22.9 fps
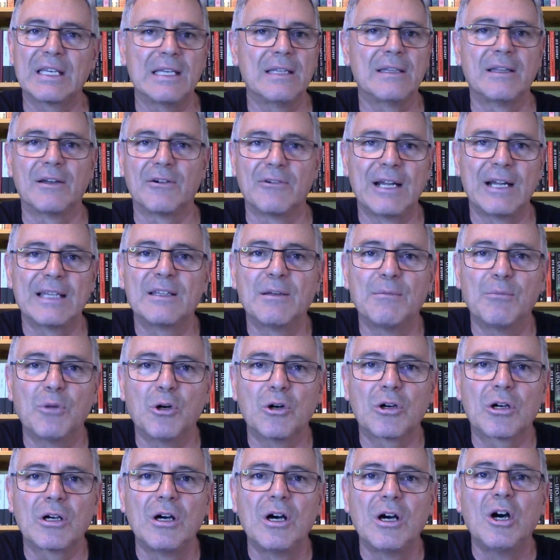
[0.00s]
either read the
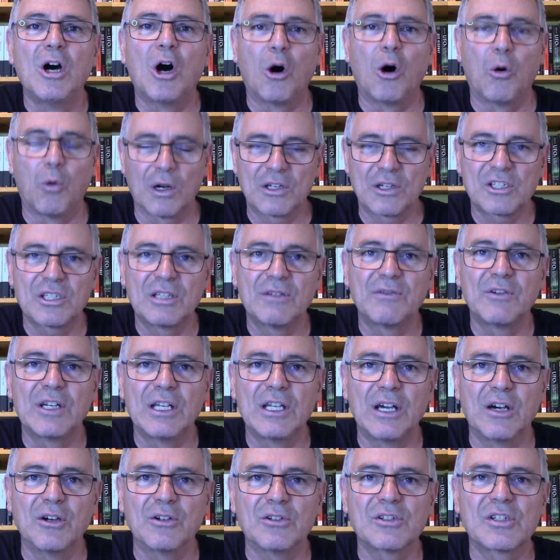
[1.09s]
book or watched the
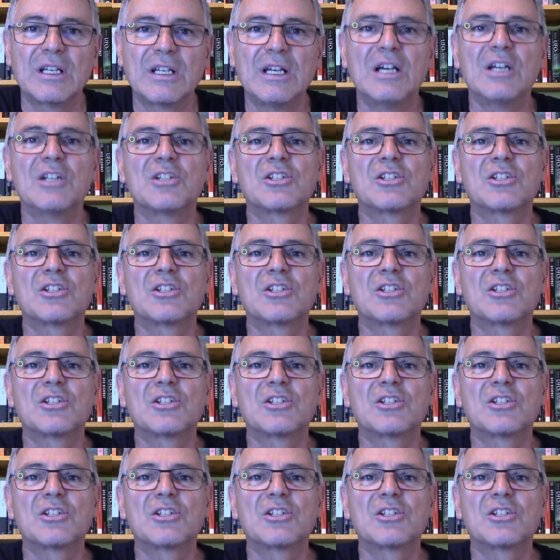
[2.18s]
videos.